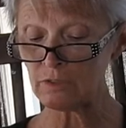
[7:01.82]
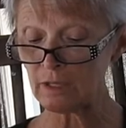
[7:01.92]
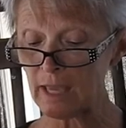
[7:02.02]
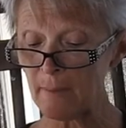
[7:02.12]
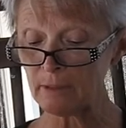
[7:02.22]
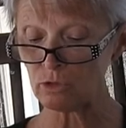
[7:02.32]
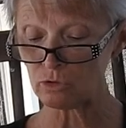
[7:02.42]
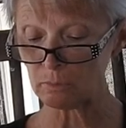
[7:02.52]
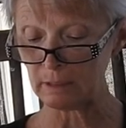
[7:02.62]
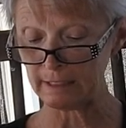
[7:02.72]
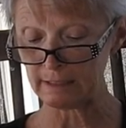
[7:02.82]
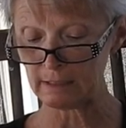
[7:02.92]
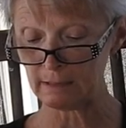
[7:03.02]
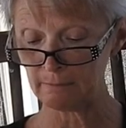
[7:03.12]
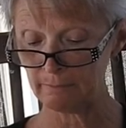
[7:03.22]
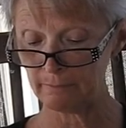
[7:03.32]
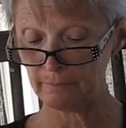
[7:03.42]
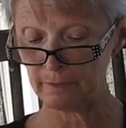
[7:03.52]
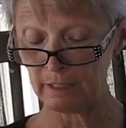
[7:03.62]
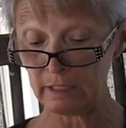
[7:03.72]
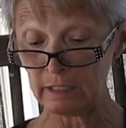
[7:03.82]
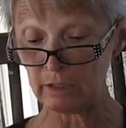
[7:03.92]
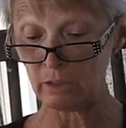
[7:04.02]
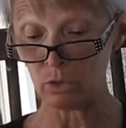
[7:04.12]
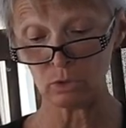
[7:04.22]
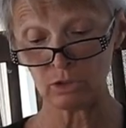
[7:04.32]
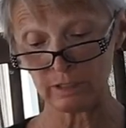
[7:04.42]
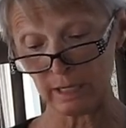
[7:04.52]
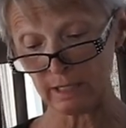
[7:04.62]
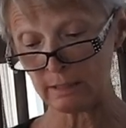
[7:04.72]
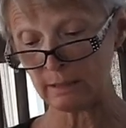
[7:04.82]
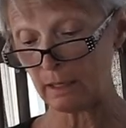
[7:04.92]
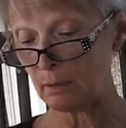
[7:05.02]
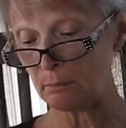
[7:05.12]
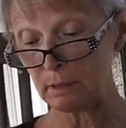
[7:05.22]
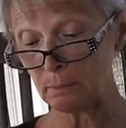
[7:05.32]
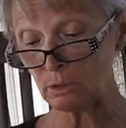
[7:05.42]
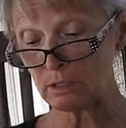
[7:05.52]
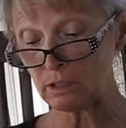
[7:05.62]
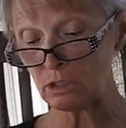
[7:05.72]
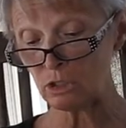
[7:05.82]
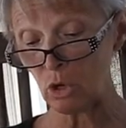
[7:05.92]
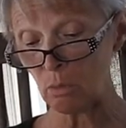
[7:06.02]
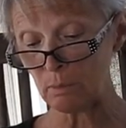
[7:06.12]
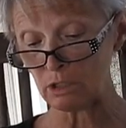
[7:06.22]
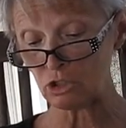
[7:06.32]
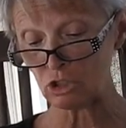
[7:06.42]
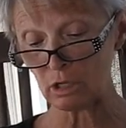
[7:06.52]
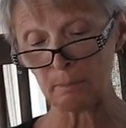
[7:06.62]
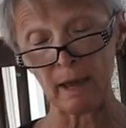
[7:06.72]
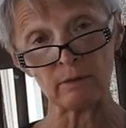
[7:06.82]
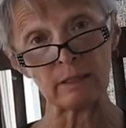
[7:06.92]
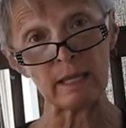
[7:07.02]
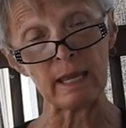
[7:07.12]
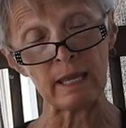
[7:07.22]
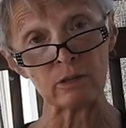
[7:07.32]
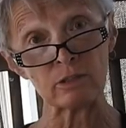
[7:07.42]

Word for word: at the chemicals plant. In those days, people didn't know much about air